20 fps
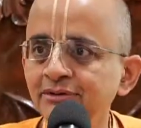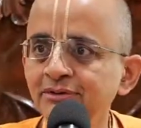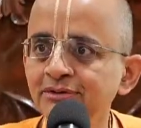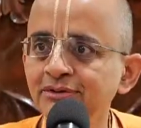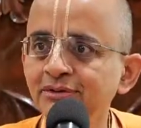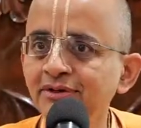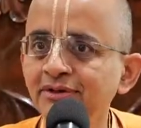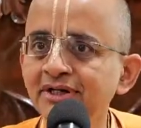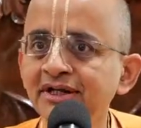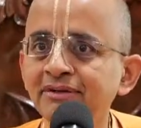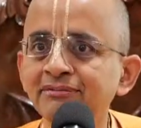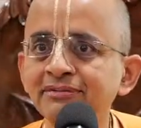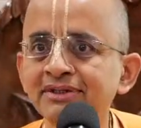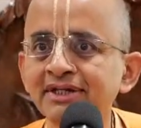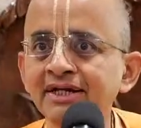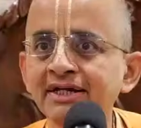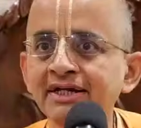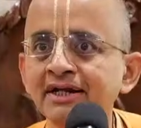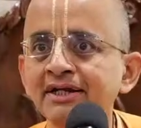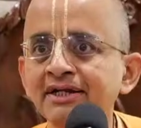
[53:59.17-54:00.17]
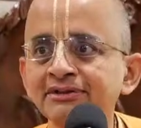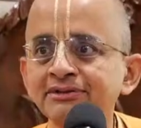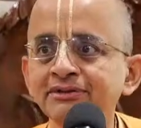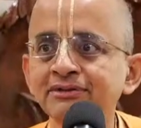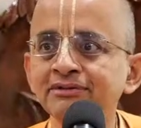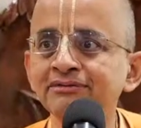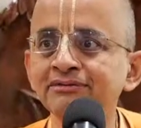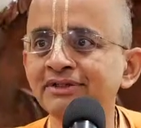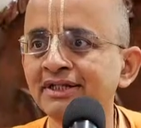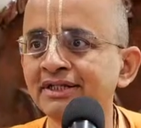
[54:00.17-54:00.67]
Who told him that unless
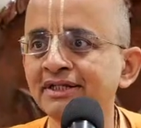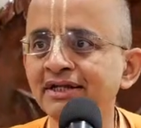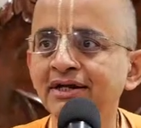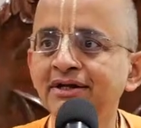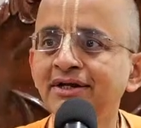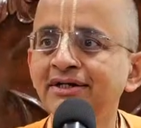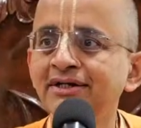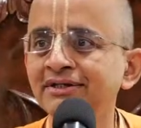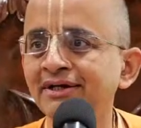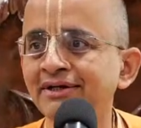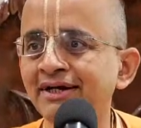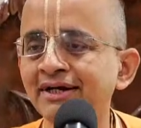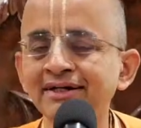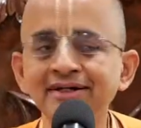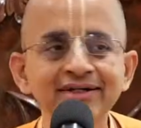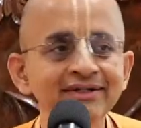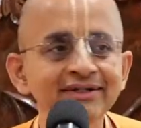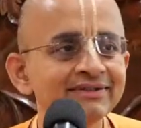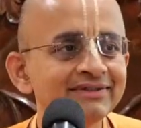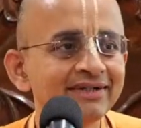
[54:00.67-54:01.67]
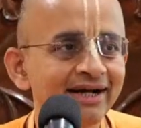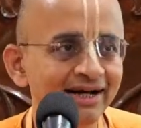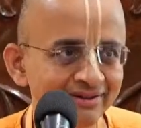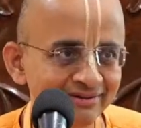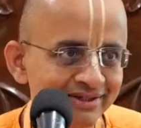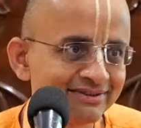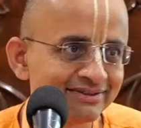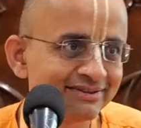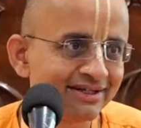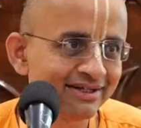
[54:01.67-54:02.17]
you wield the rod,
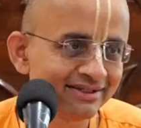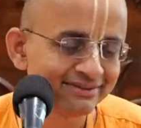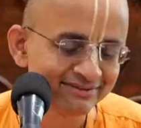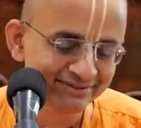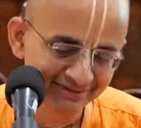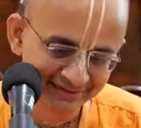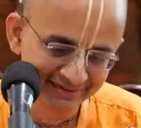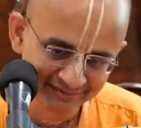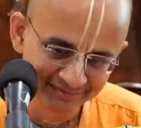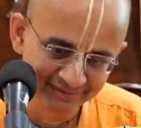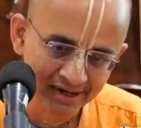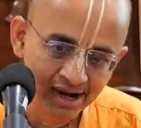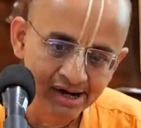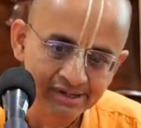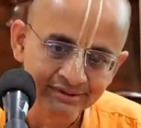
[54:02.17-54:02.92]
Adhyacharya told him.